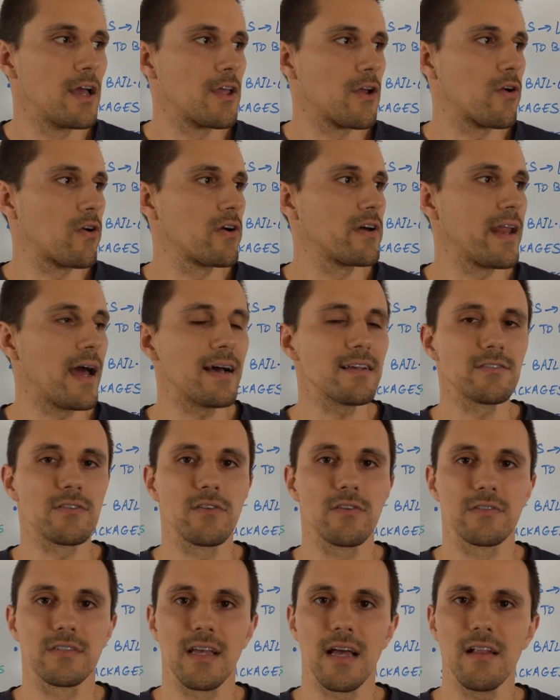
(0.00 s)
You could ask
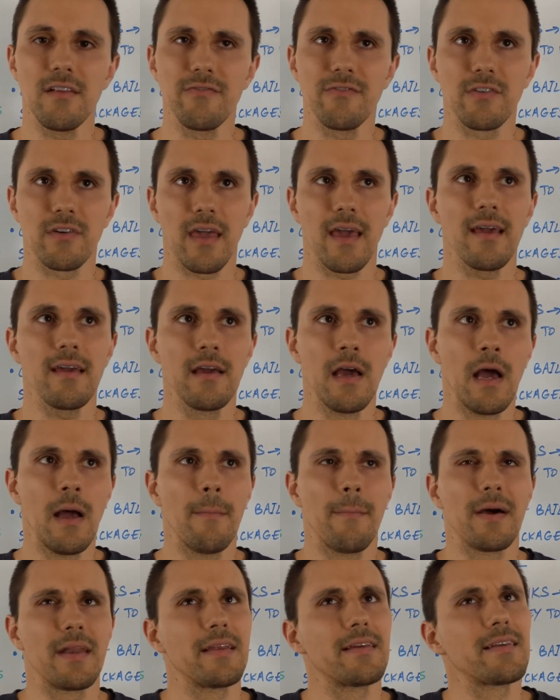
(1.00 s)
yourself, okay,
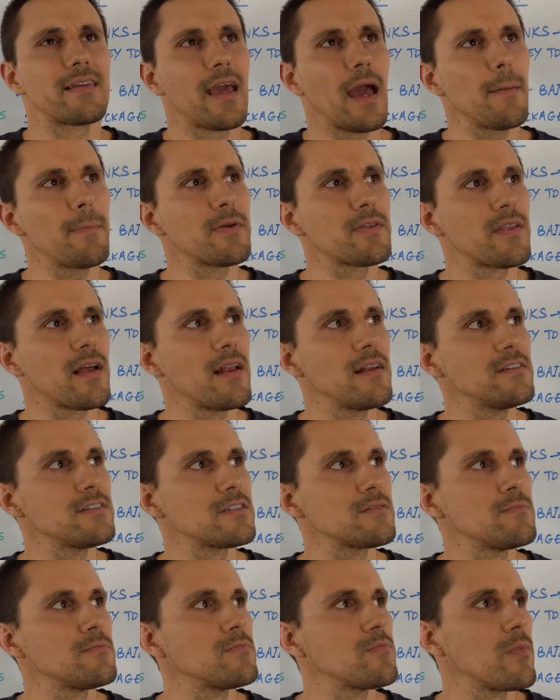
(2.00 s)
but in
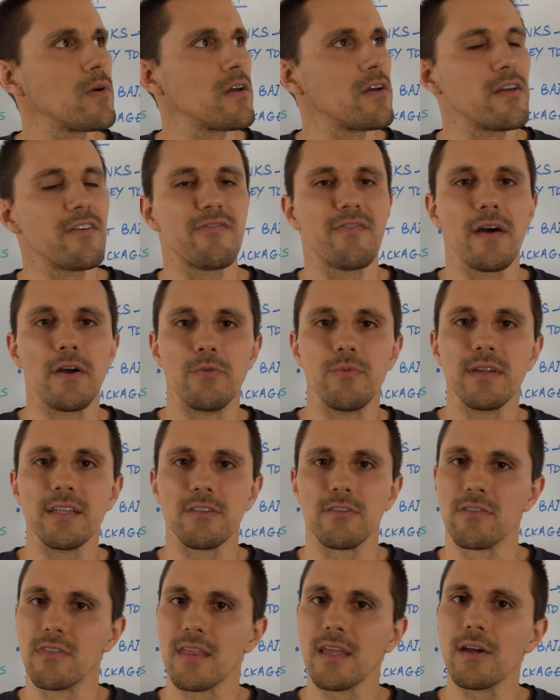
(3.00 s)
capitalism, if I read
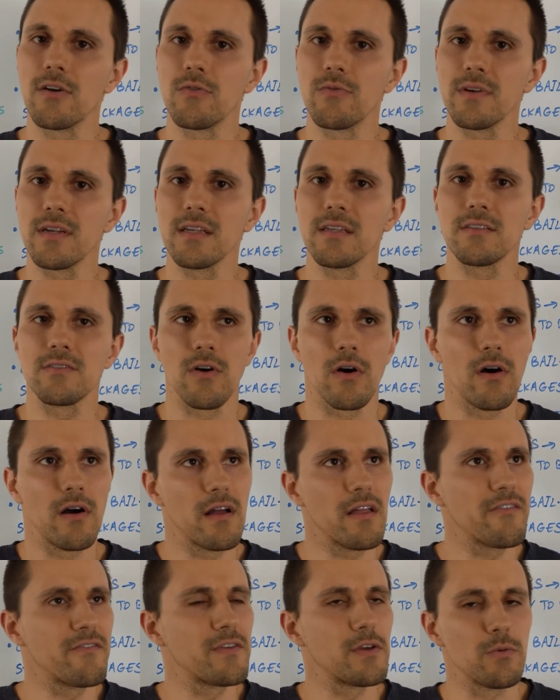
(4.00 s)
the theories, or
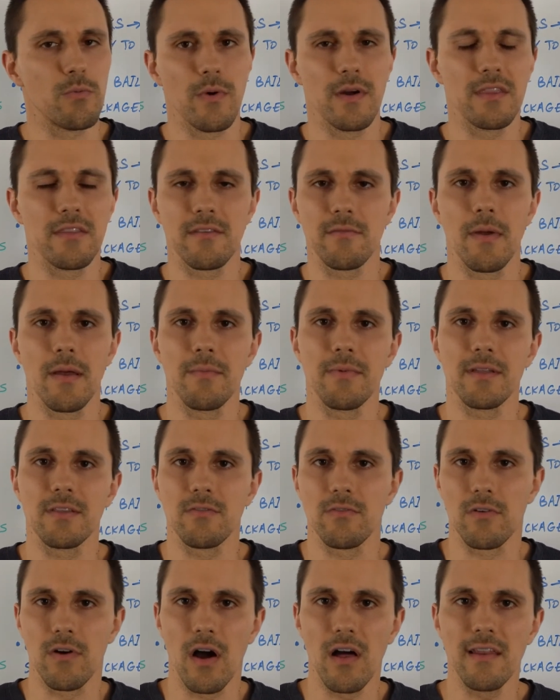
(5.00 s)
if you went maybe
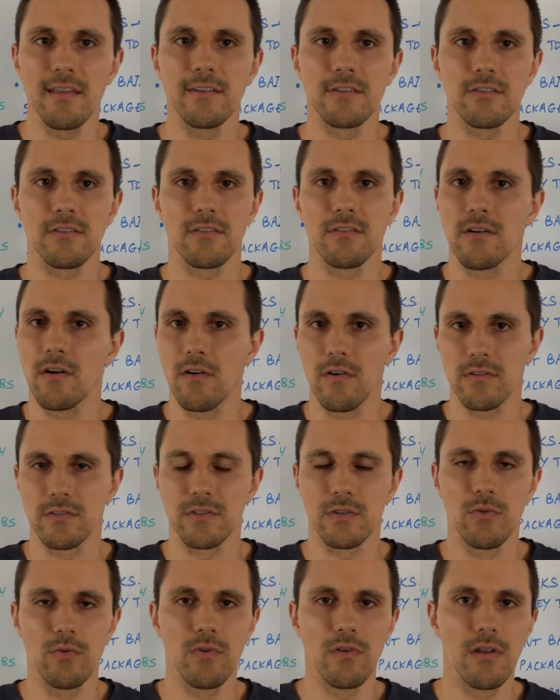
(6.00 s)
to college or
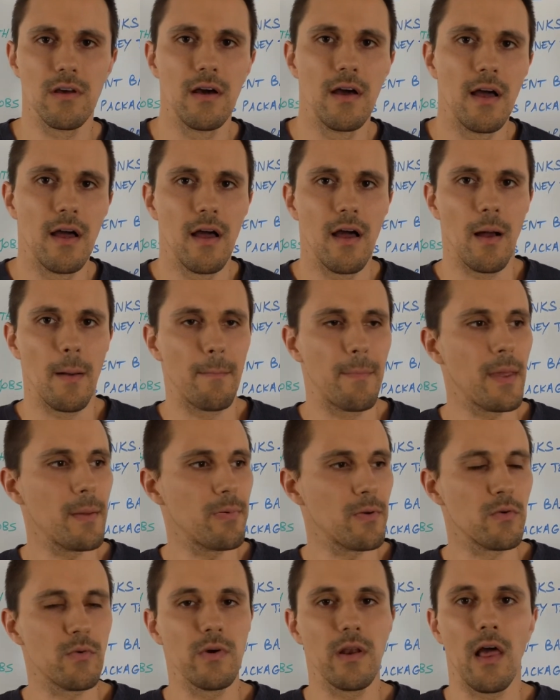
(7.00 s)
school,
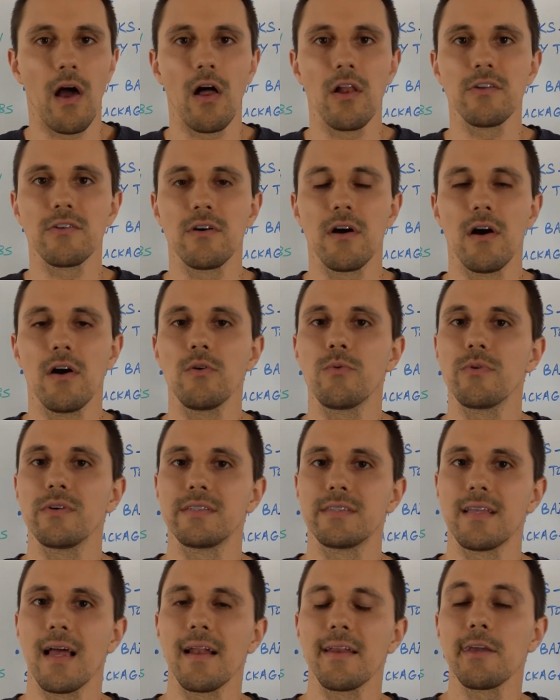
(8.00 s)
people will
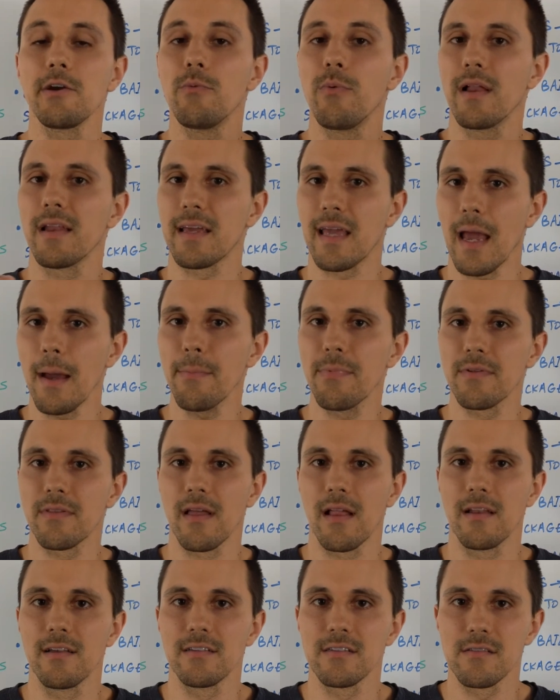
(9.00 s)
always tell you, well,
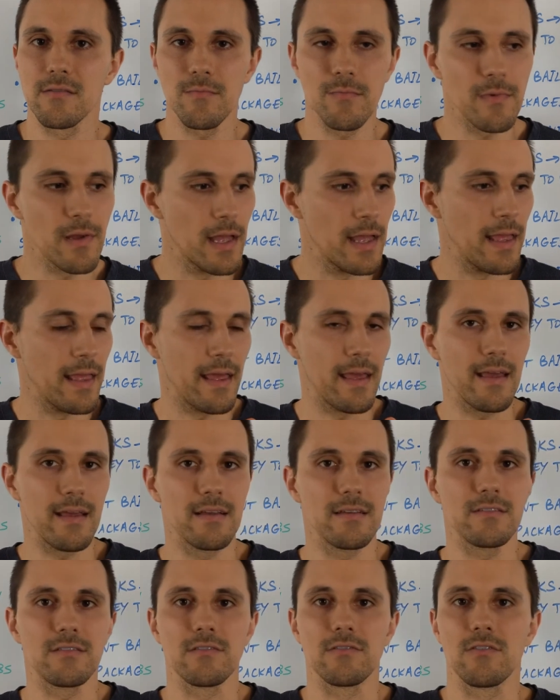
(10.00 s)
capitalism
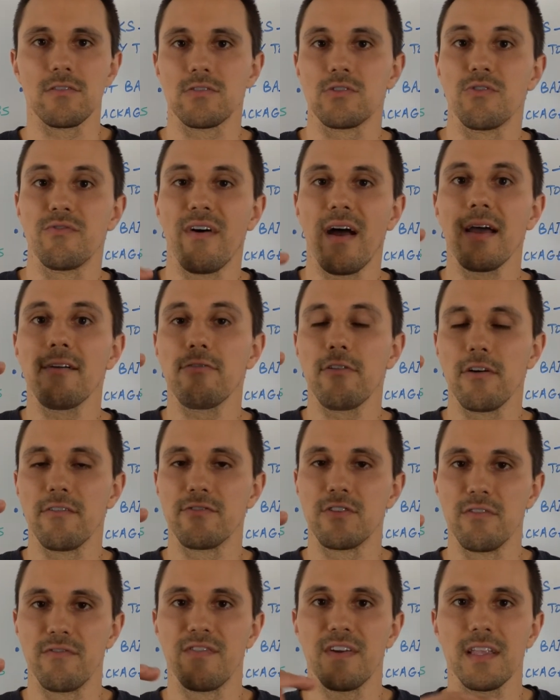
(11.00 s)
is the survival
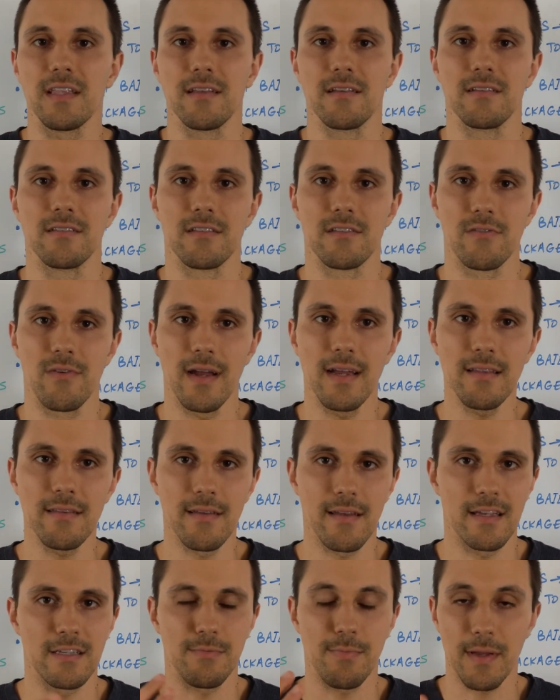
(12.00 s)
of the fittest, right?
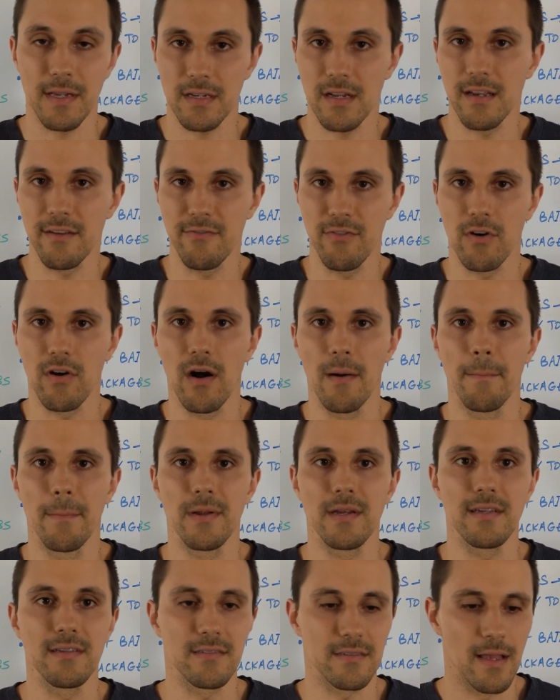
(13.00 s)
Especially for
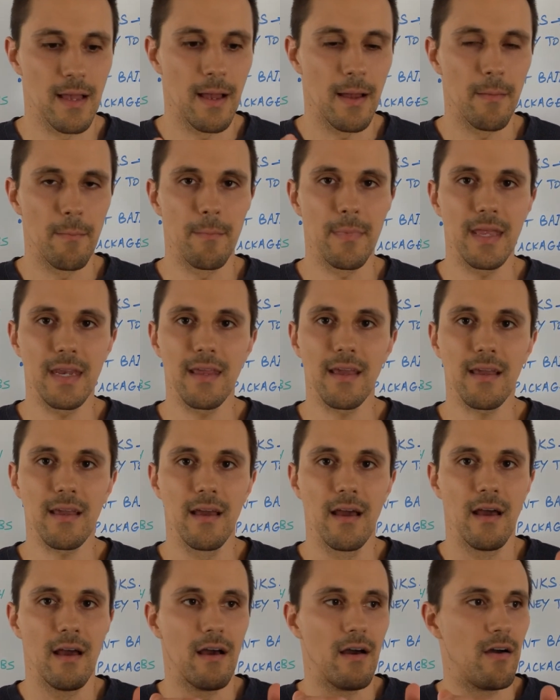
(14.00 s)
companies. Meaning,